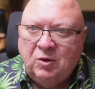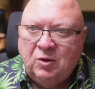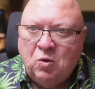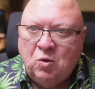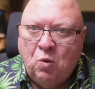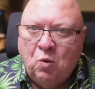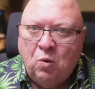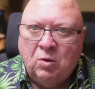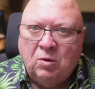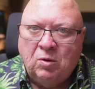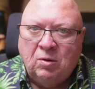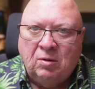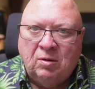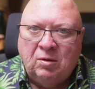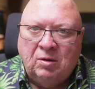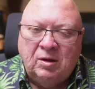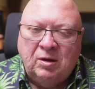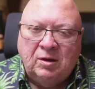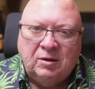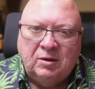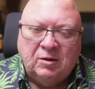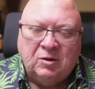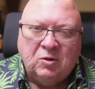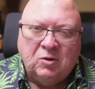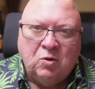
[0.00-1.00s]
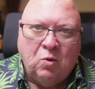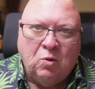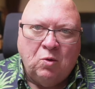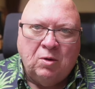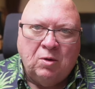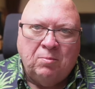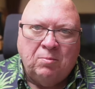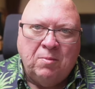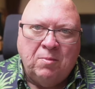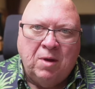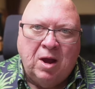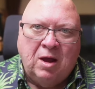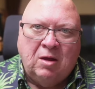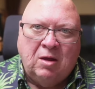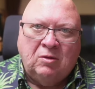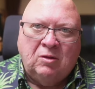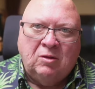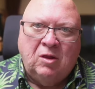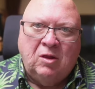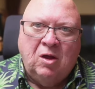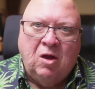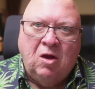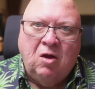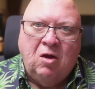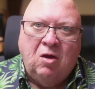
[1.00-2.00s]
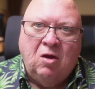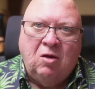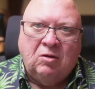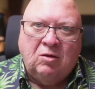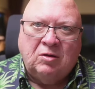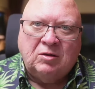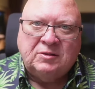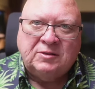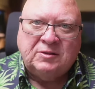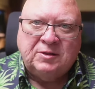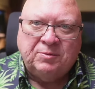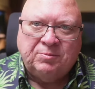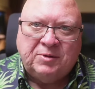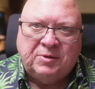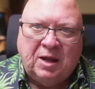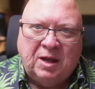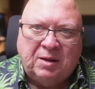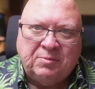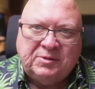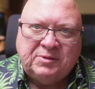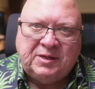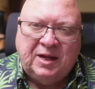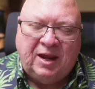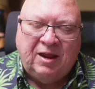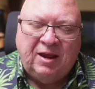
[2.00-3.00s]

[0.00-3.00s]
quarter mile long, sometimes